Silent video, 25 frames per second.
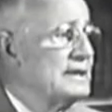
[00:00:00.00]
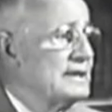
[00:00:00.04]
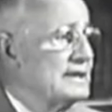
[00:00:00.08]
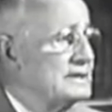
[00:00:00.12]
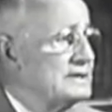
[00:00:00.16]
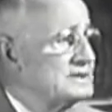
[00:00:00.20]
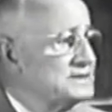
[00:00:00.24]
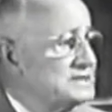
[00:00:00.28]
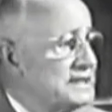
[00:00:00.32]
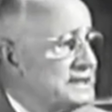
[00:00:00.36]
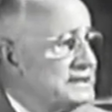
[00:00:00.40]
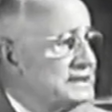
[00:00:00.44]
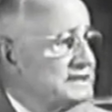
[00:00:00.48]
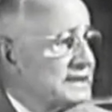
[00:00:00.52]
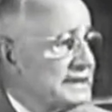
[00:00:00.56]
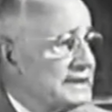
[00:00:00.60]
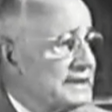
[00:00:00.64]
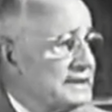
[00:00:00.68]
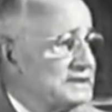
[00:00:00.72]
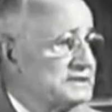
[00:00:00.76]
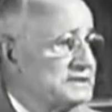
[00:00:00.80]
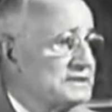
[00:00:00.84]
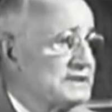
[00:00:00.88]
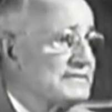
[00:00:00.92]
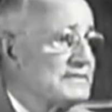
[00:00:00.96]
is this
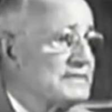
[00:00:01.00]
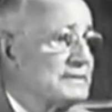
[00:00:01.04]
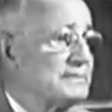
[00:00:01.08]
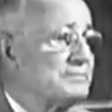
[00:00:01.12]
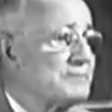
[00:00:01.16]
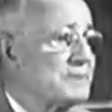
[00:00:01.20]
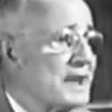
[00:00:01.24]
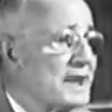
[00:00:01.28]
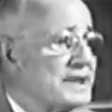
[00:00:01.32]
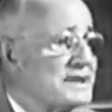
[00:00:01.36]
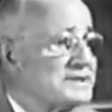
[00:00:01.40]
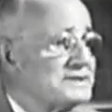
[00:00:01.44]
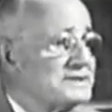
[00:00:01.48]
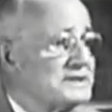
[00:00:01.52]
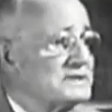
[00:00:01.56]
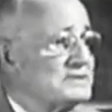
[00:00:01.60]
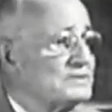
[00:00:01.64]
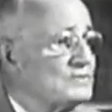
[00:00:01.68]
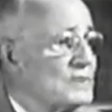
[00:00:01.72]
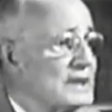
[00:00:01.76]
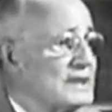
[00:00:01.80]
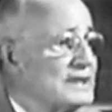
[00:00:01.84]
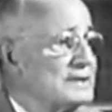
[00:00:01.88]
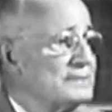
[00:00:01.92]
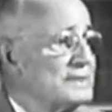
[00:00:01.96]
list of the prices one